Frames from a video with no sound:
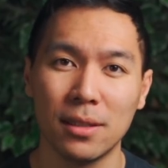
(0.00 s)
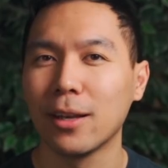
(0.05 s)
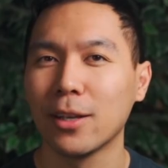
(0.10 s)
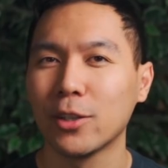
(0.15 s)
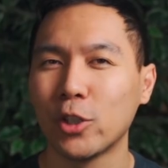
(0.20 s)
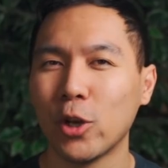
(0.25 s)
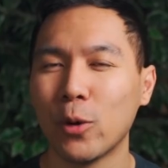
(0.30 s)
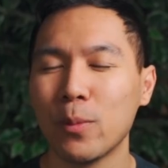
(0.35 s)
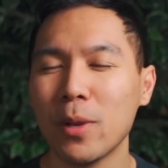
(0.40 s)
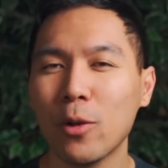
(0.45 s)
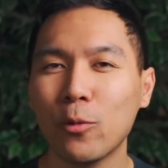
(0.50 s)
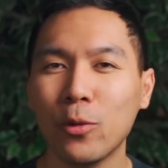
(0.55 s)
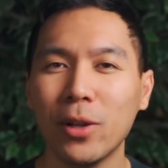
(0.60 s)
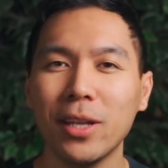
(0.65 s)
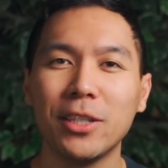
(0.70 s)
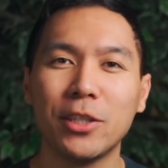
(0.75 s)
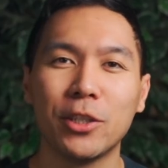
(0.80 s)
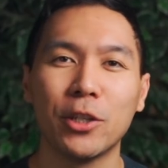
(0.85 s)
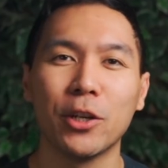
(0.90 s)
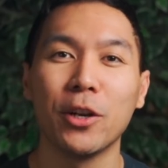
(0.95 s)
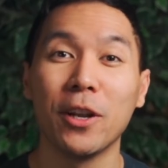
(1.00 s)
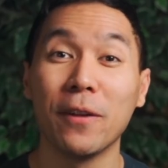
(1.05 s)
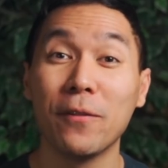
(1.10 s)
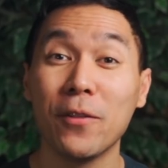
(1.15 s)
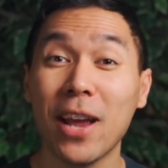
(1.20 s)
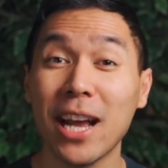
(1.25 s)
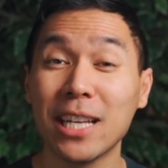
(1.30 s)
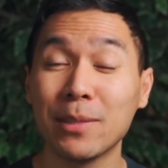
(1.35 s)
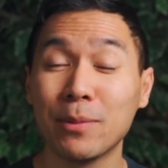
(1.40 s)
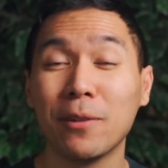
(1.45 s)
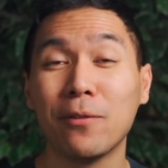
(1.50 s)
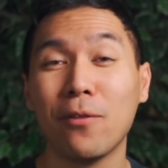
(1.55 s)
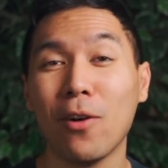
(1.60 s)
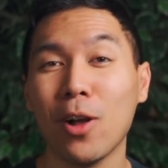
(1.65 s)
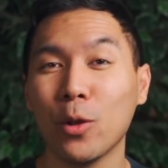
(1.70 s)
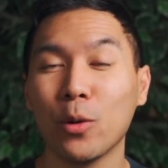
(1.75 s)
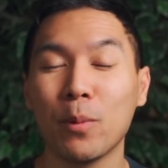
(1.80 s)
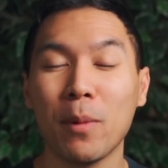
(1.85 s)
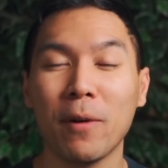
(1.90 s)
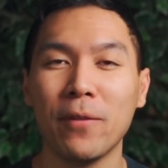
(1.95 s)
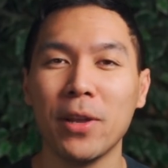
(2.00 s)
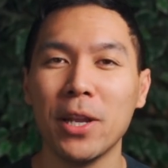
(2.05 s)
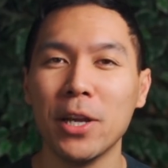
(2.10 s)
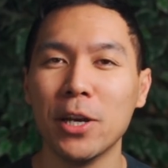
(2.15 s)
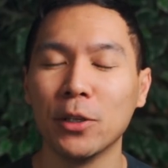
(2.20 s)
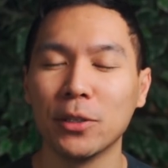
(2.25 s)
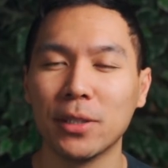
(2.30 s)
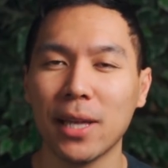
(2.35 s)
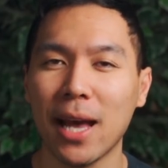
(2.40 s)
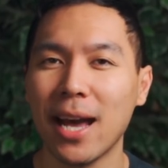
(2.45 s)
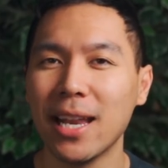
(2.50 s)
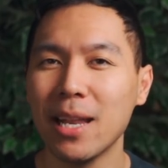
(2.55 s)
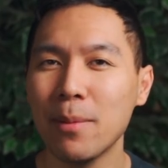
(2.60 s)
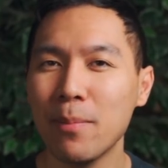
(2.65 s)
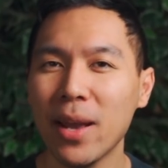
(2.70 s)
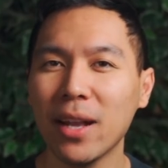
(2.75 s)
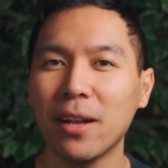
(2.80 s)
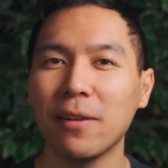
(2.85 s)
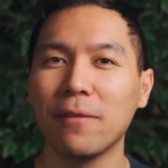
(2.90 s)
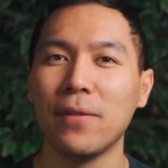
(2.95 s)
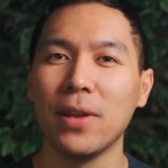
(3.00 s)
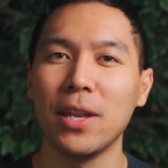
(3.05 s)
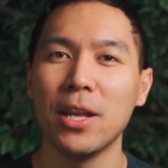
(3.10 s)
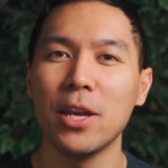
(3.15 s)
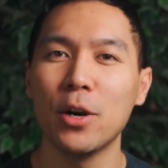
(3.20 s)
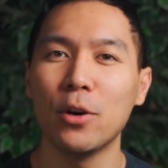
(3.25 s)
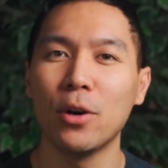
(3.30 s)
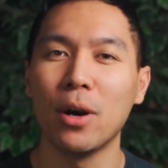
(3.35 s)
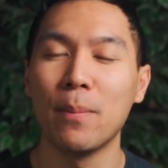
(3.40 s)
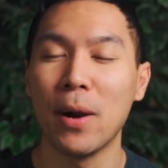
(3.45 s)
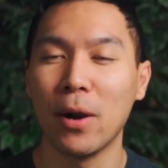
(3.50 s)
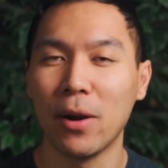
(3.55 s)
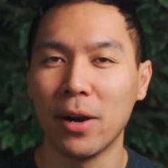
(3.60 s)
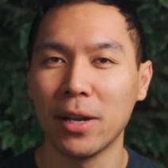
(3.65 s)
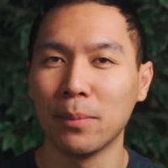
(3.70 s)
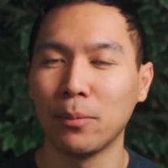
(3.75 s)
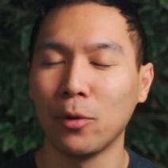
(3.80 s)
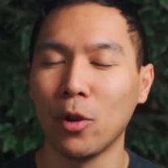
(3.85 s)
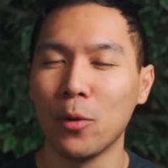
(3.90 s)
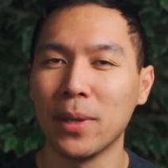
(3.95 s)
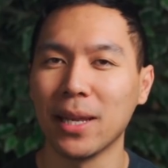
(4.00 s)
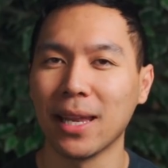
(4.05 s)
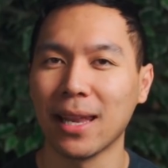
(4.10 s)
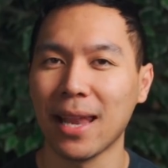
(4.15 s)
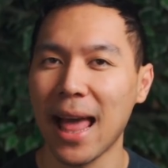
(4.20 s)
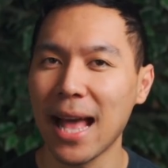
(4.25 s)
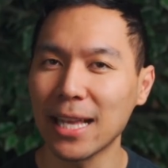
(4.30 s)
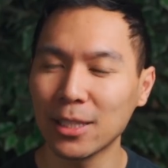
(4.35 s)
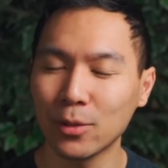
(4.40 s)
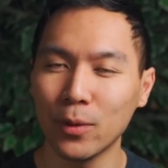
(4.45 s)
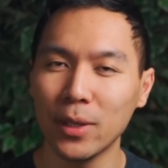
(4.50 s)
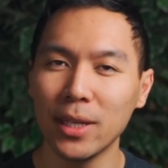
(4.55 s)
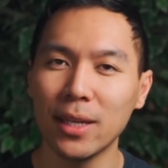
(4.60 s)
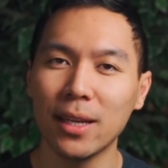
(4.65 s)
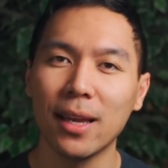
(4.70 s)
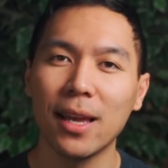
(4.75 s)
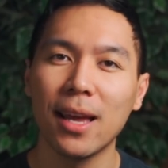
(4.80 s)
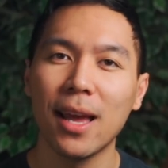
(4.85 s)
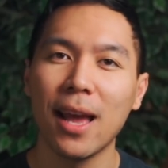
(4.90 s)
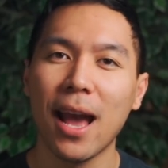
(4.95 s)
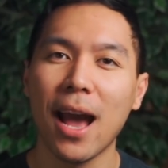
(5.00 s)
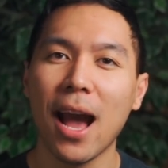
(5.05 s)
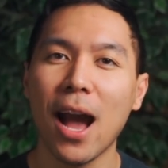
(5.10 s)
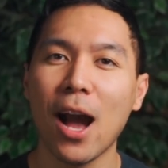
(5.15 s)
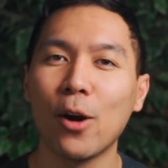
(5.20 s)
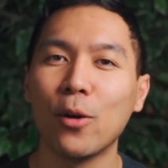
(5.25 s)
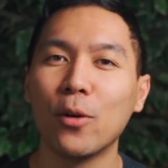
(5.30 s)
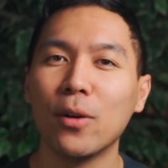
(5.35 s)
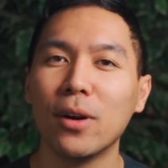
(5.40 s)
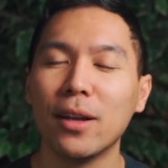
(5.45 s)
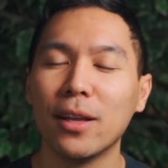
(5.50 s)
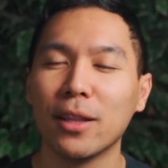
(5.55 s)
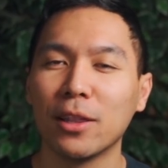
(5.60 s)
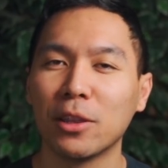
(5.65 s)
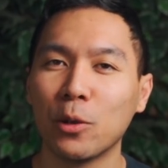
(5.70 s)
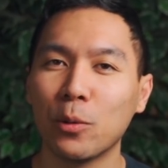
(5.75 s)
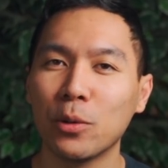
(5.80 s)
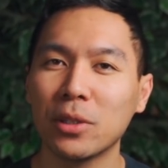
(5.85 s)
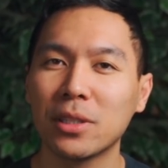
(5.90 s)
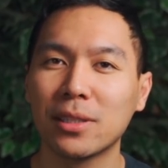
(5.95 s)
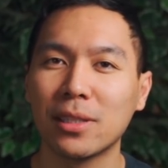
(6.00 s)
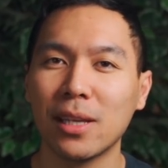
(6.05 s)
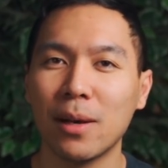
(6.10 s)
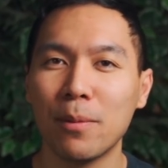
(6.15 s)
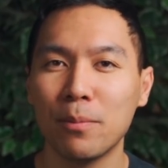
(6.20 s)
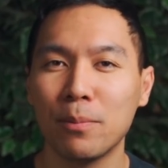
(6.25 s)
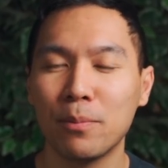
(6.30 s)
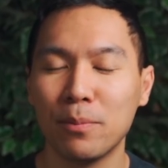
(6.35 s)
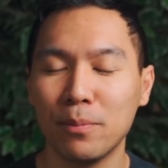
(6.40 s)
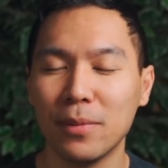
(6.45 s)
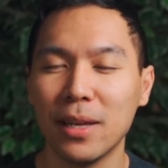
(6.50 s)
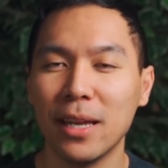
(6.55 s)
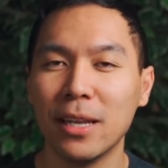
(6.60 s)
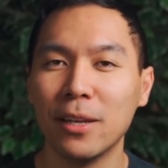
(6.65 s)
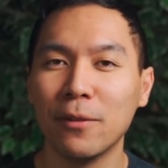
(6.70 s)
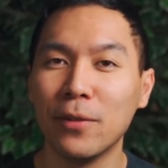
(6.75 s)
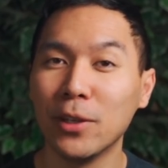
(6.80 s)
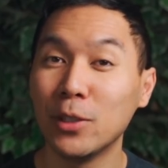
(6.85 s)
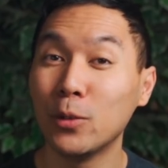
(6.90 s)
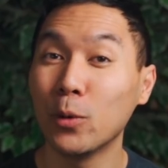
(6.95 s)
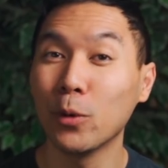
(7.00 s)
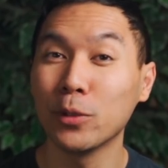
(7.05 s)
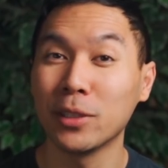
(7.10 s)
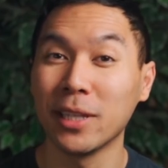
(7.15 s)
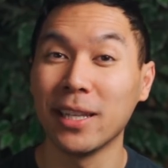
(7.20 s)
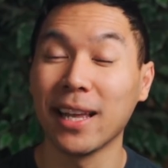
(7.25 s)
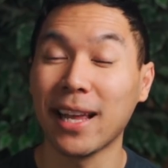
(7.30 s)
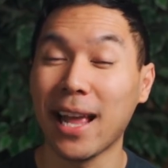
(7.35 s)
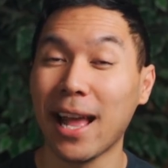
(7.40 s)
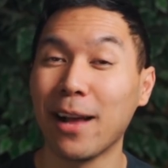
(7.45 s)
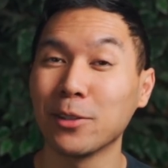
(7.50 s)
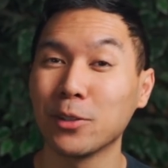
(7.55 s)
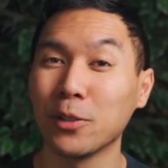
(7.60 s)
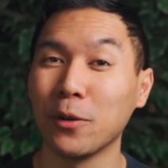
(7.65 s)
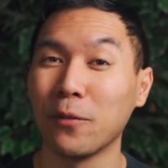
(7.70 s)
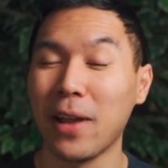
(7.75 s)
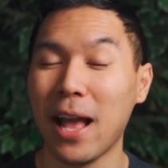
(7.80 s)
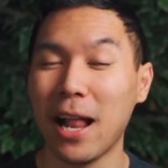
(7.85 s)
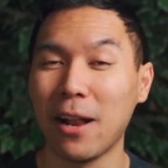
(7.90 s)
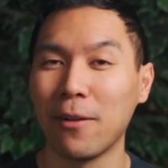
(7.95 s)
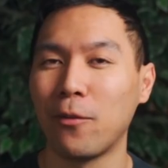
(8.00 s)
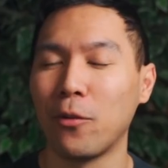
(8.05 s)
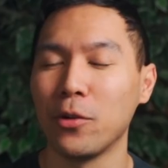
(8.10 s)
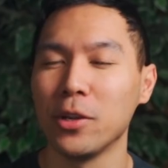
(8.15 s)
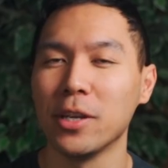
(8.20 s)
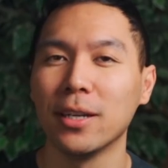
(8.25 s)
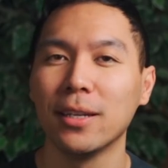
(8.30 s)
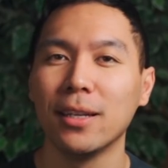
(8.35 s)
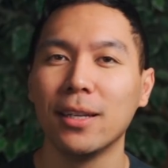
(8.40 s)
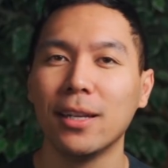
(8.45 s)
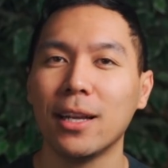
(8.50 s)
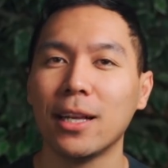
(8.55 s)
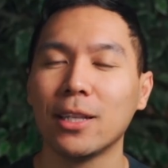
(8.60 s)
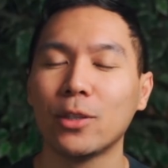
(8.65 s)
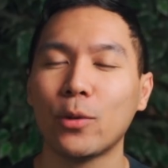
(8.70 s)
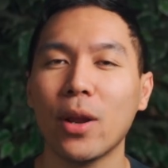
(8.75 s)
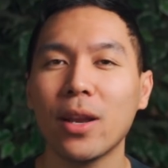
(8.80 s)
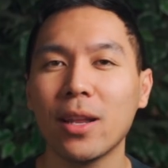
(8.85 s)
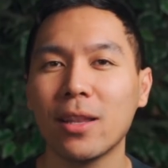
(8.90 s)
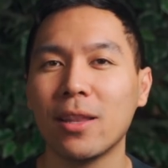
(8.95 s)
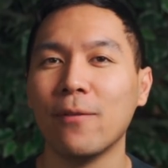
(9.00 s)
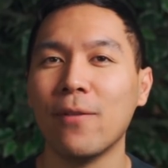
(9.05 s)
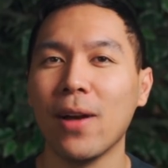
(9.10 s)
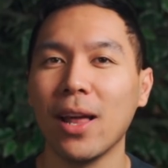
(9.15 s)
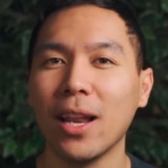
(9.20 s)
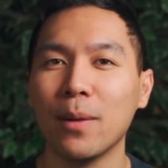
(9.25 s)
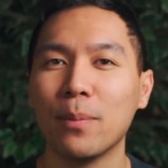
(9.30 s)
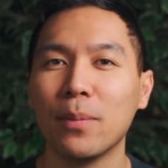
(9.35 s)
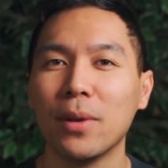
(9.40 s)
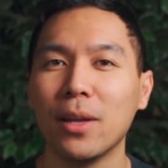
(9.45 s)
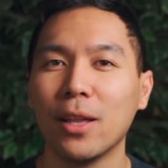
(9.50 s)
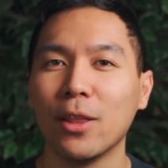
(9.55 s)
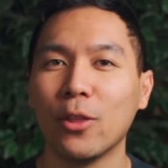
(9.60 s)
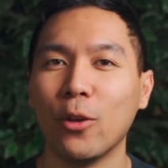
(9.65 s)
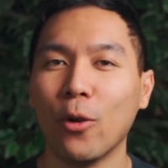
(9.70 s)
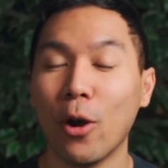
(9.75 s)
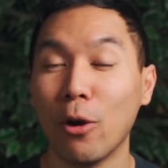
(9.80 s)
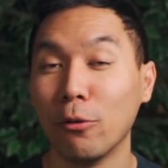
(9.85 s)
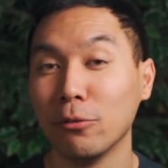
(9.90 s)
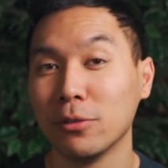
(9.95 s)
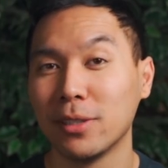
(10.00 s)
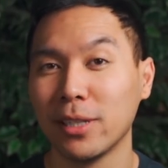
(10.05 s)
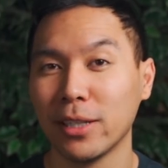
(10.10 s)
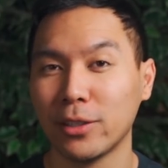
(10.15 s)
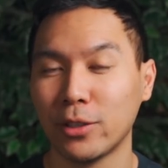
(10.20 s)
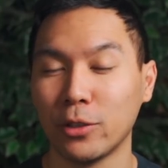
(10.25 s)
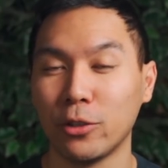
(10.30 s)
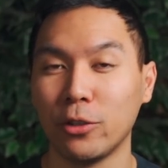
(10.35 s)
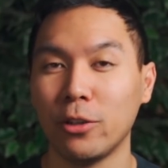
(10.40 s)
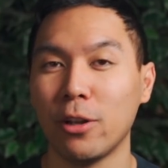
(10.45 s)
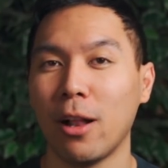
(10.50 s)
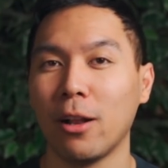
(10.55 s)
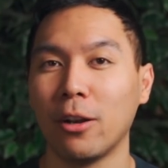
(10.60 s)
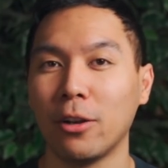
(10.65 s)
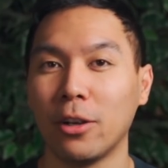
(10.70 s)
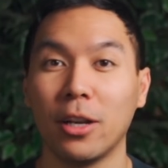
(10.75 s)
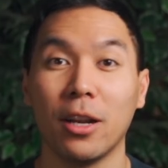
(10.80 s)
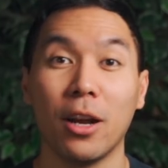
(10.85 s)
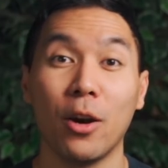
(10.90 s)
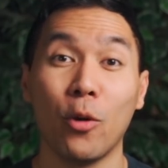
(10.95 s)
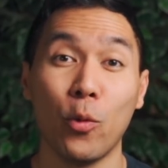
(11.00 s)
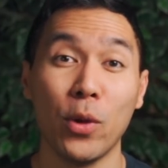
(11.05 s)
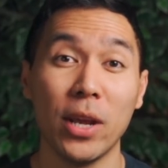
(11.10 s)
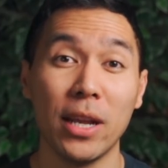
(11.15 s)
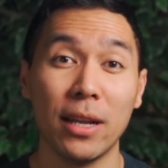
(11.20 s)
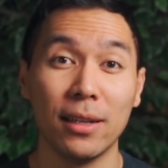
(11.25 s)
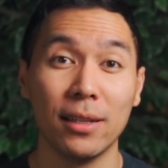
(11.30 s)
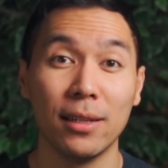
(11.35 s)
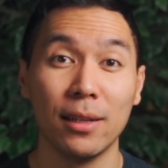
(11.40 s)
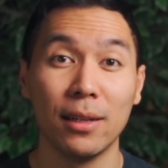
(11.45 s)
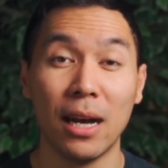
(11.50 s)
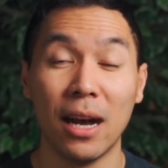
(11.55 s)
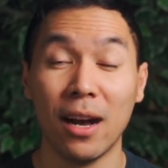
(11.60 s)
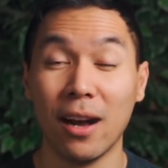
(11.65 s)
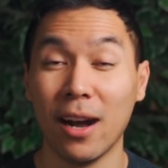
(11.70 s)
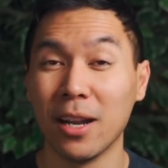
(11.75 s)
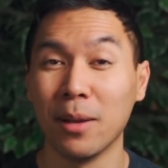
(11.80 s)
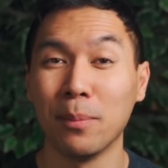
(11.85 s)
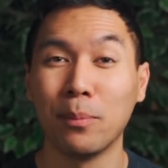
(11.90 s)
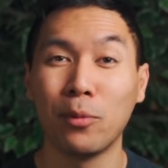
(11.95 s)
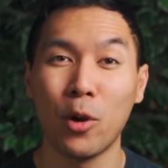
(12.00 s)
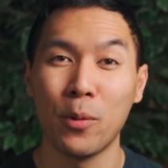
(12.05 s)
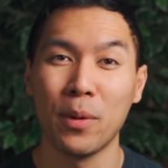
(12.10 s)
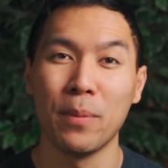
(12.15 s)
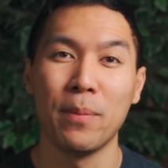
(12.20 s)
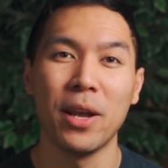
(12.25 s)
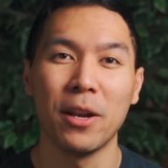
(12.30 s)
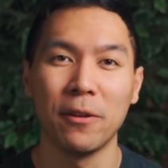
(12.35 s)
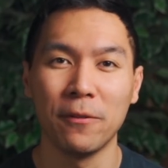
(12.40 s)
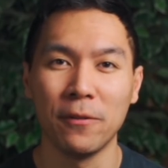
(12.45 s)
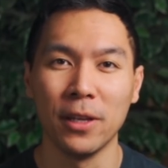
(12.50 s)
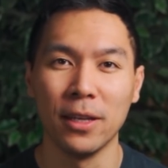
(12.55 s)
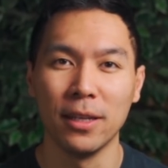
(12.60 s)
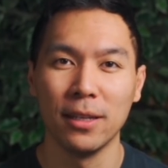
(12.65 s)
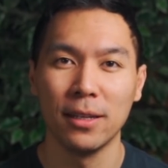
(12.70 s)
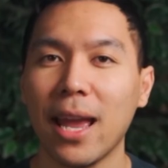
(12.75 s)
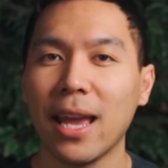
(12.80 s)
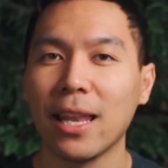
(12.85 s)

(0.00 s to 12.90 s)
So I'm not really sure if you guys been following my videos. I didn't make a video about unemployment last week, how there was some individuals in the Council of California trying to develop their own $600 a week uh, unemployment benefit.